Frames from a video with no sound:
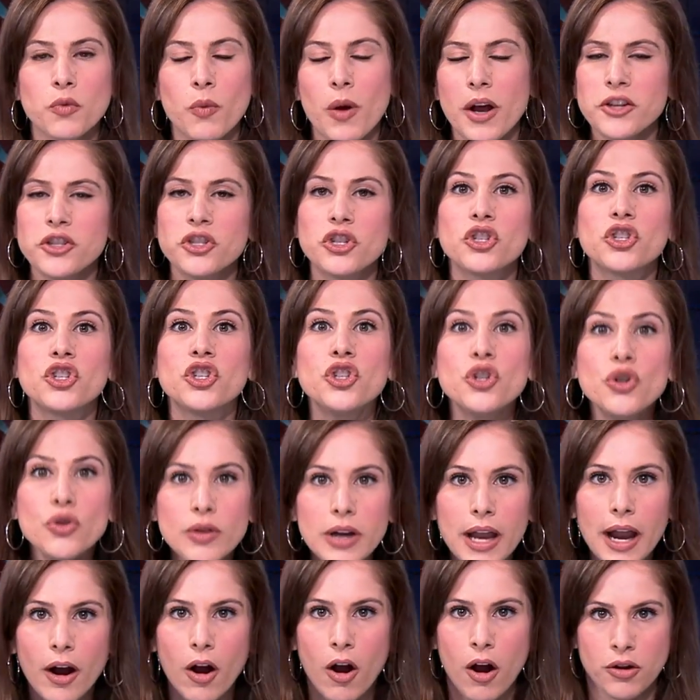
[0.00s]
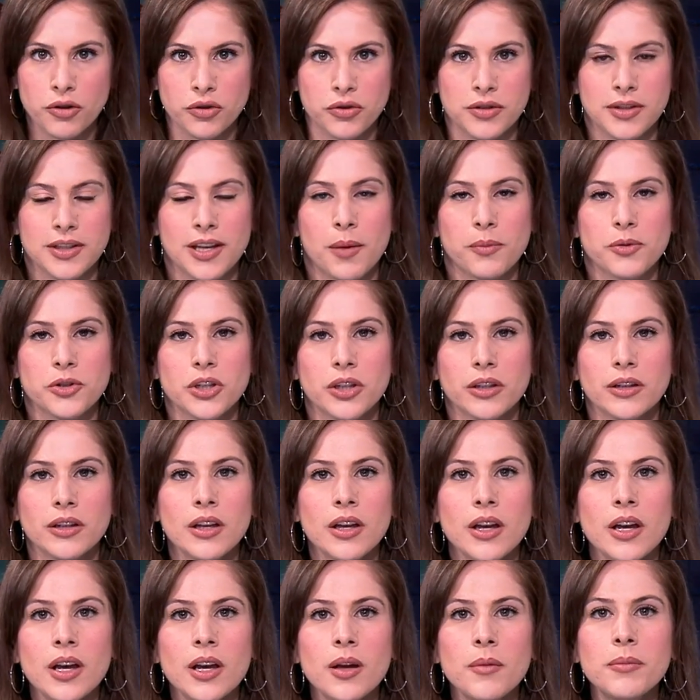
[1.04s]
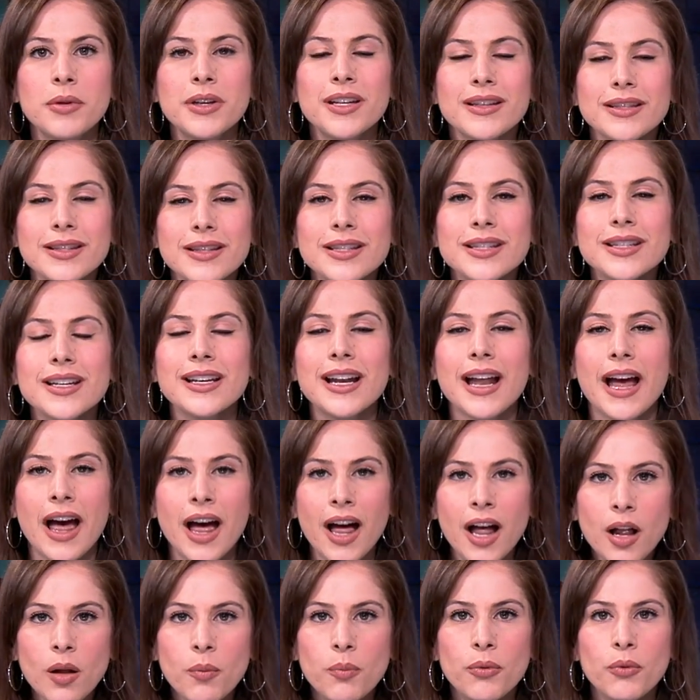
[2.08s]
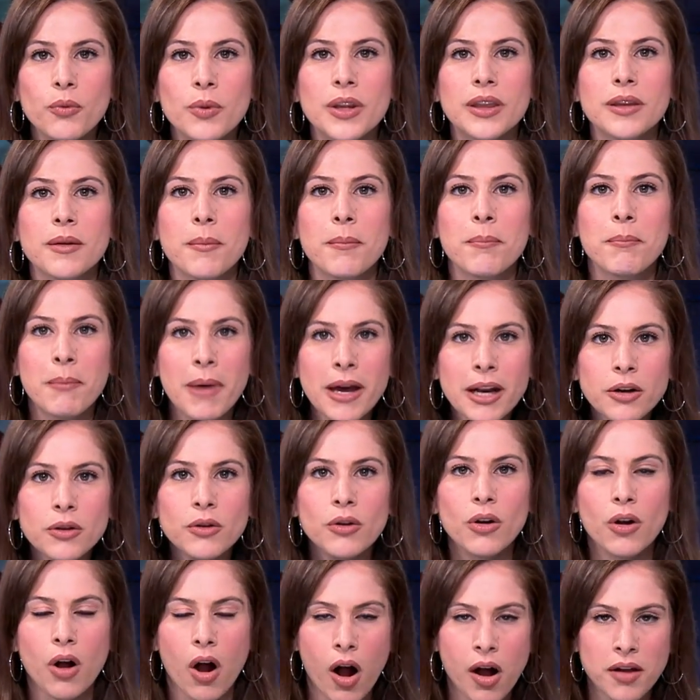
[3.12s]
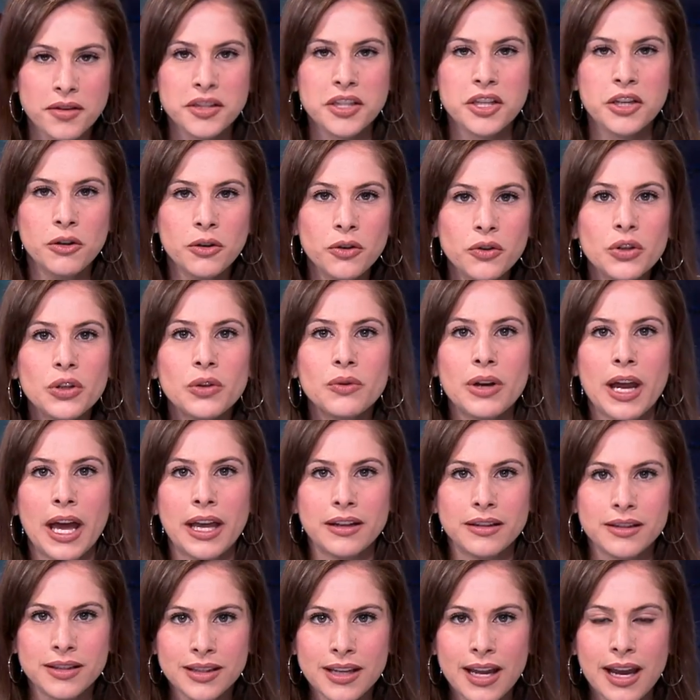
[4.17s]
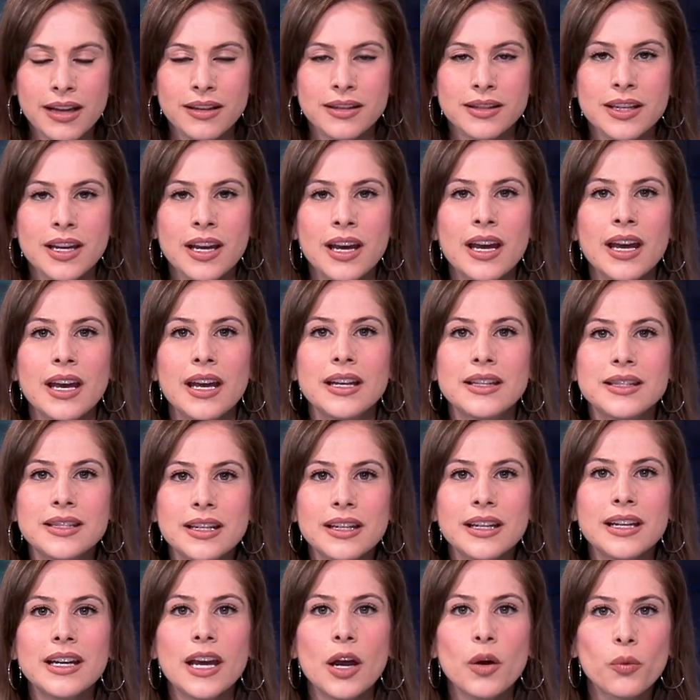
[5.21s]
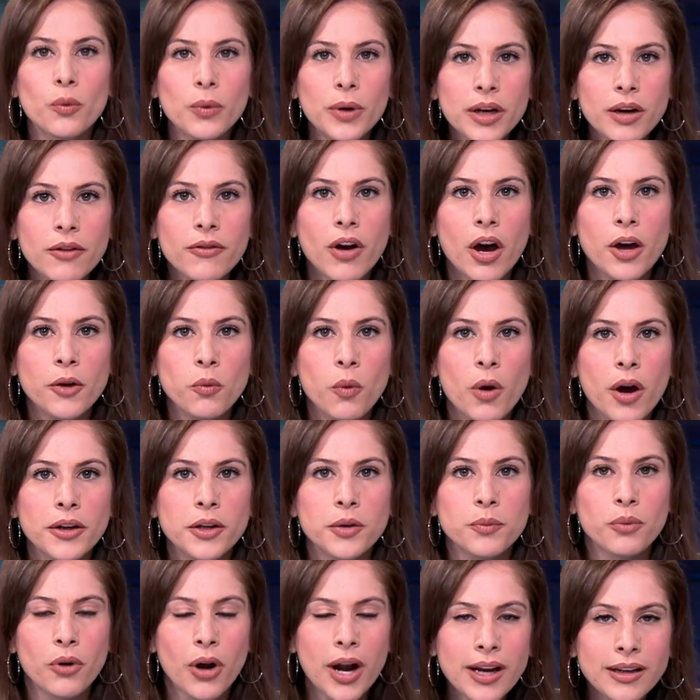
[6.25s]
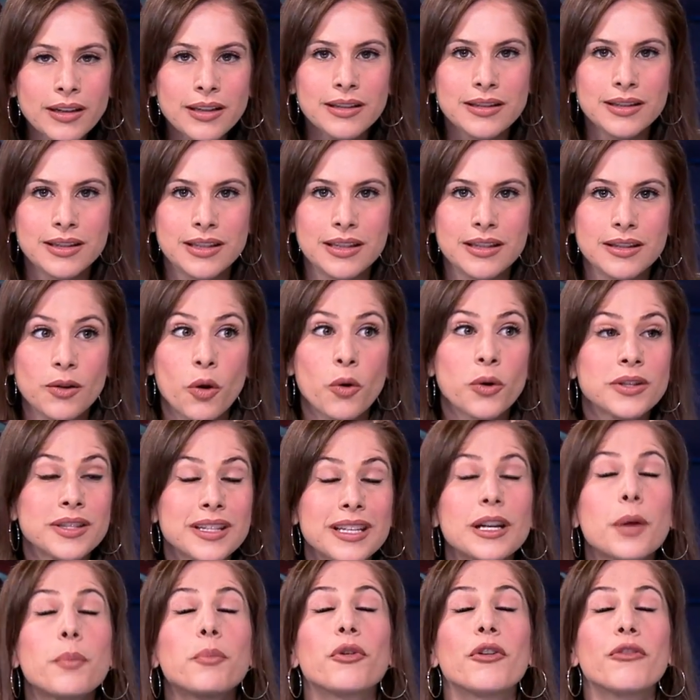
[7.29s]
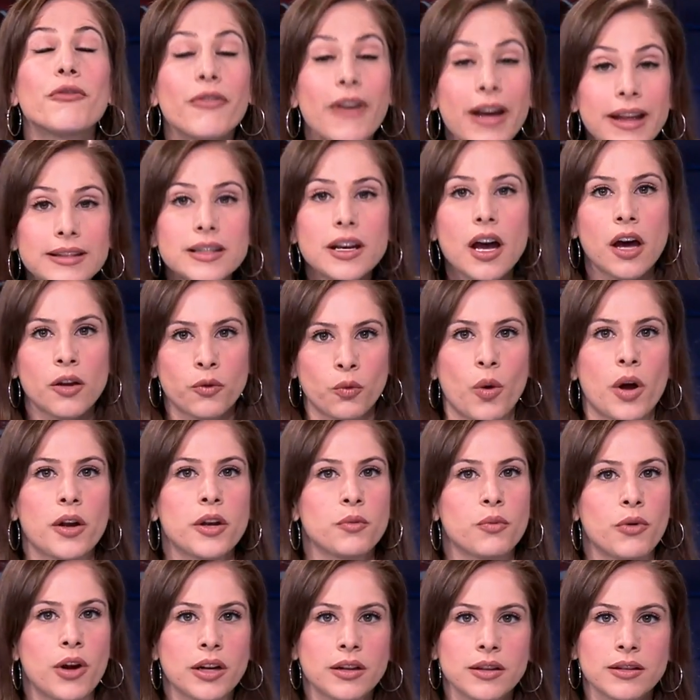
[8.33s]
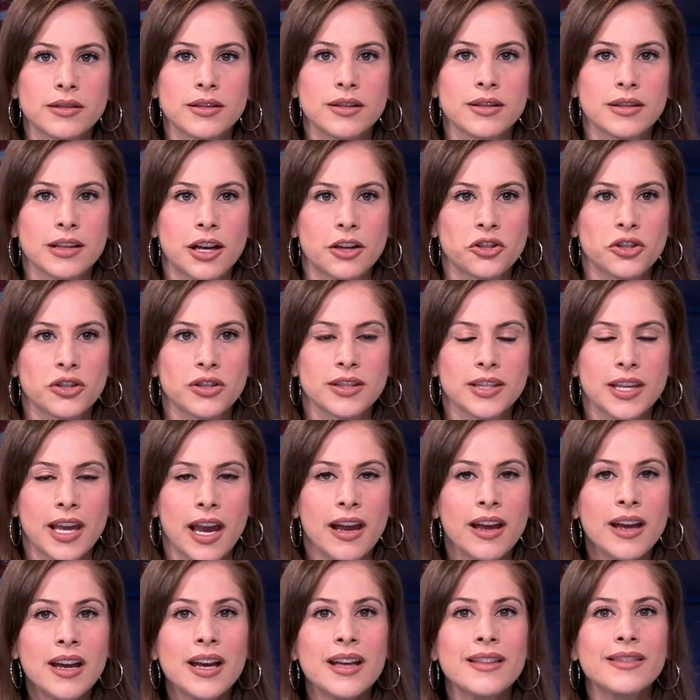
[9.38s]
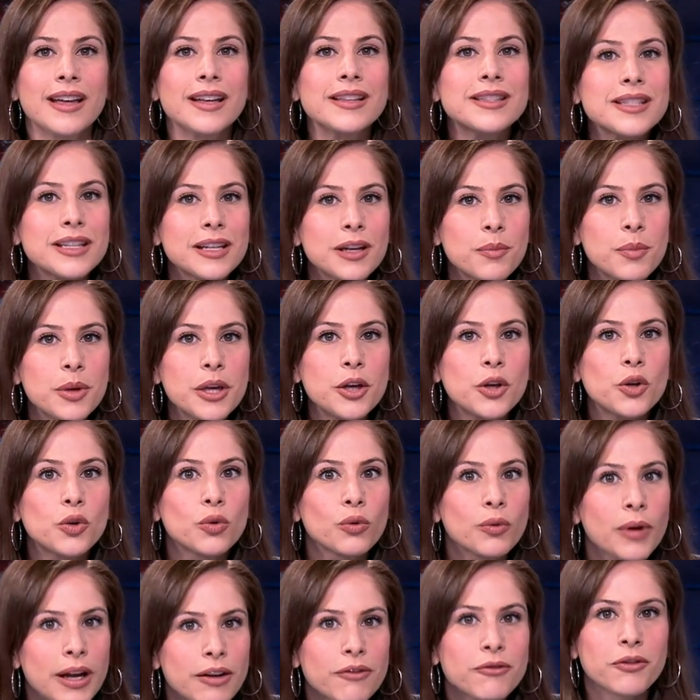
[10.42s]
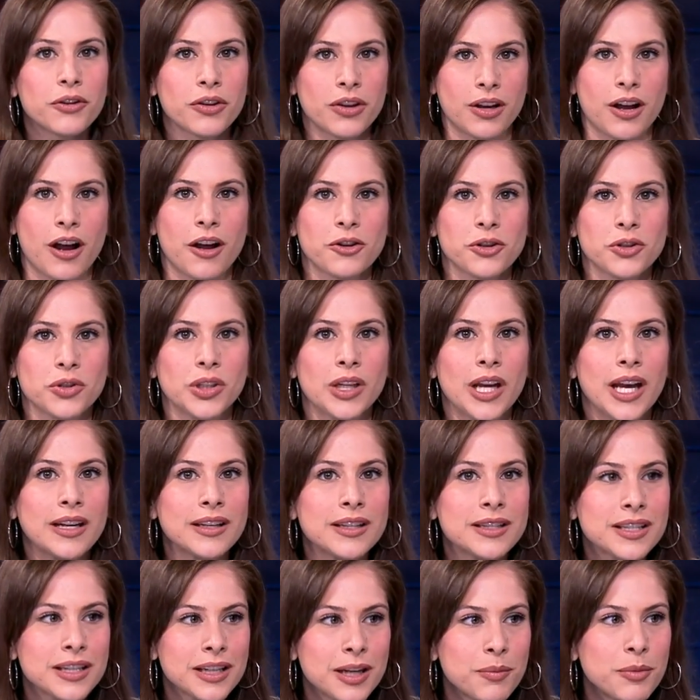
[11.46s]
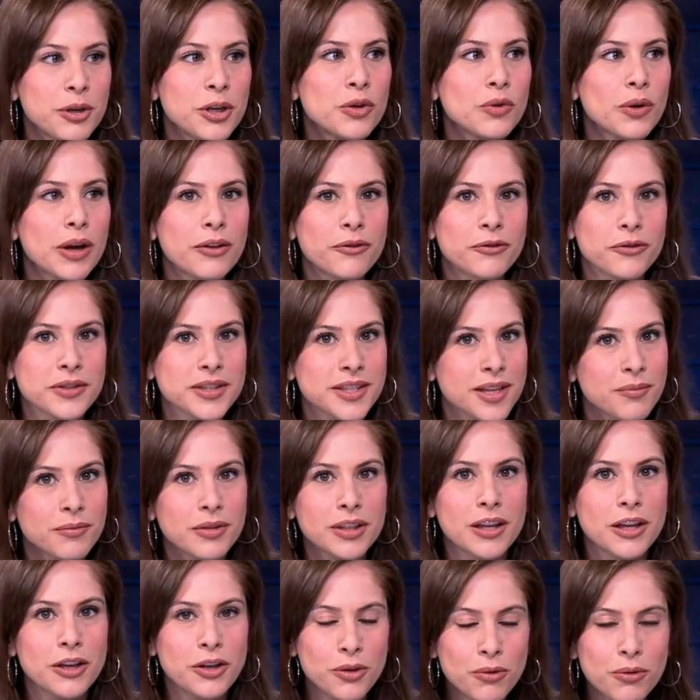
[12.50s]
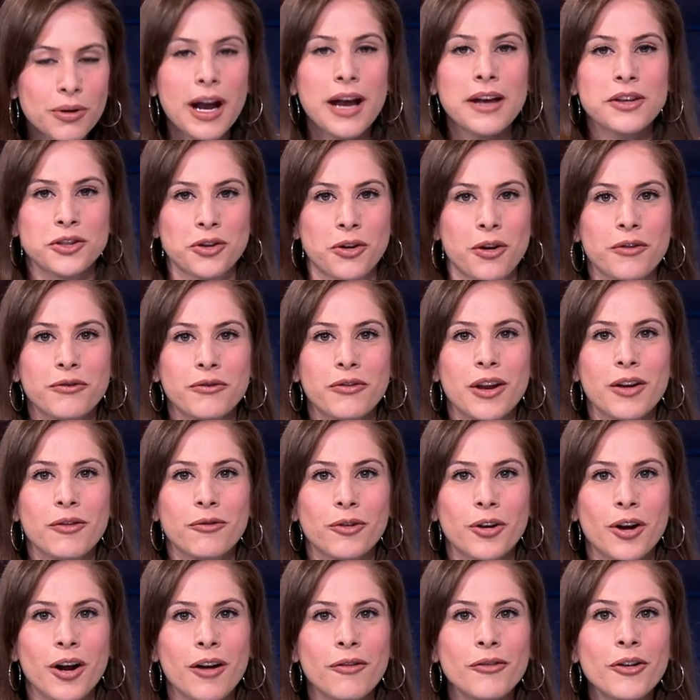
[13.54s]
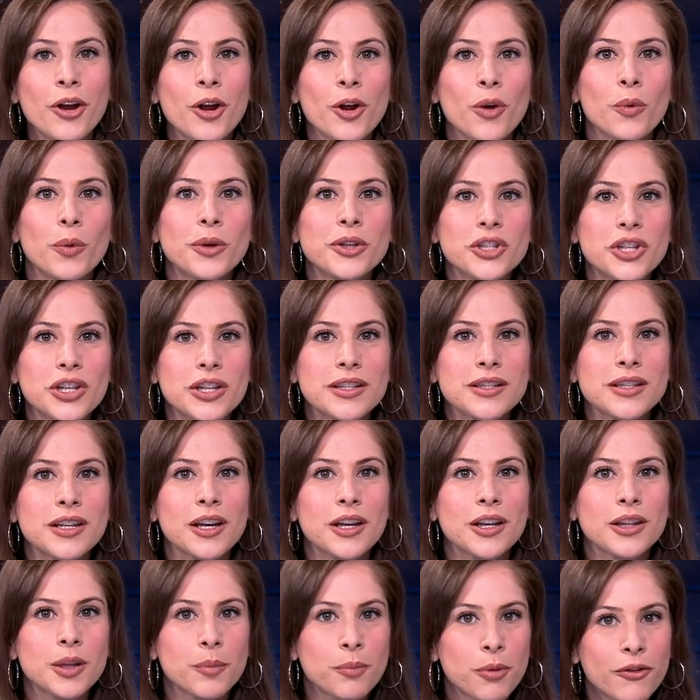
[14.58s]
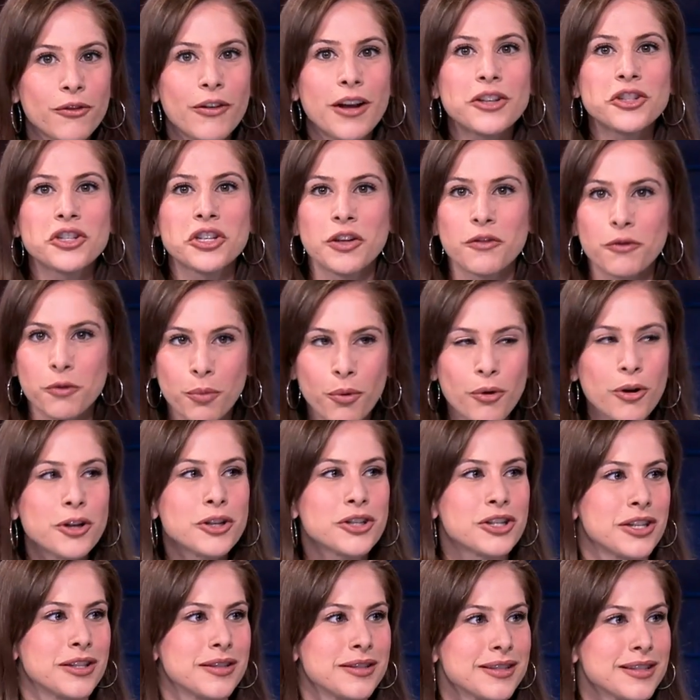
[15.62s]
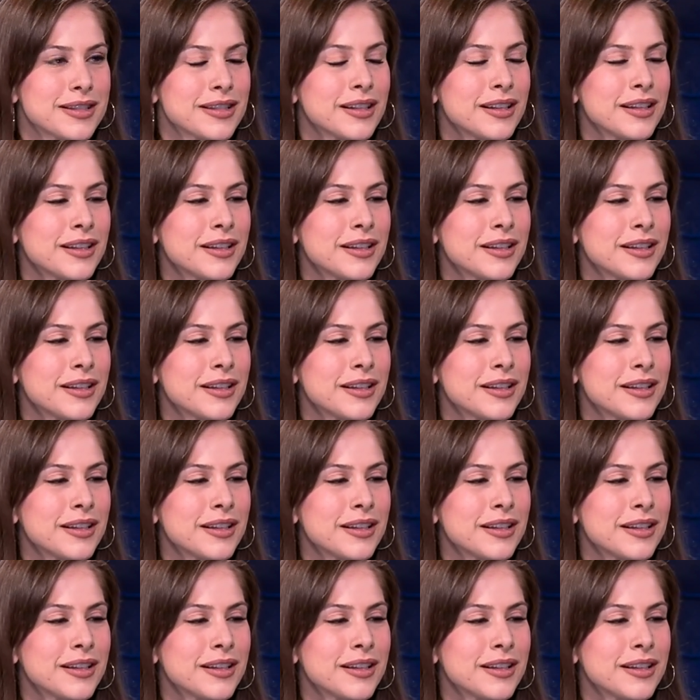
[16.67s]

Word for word: Why should you get contraception? Because it's gonna help with medical costs here in the United States. It's gonna get rid of unwanted pregnancies, or it's gonna prevent unwanted pregnancies, I should say. That's gonna be great for the country, and it's gonna be great for something that you guys are in favor of, which is the prevention of abortions.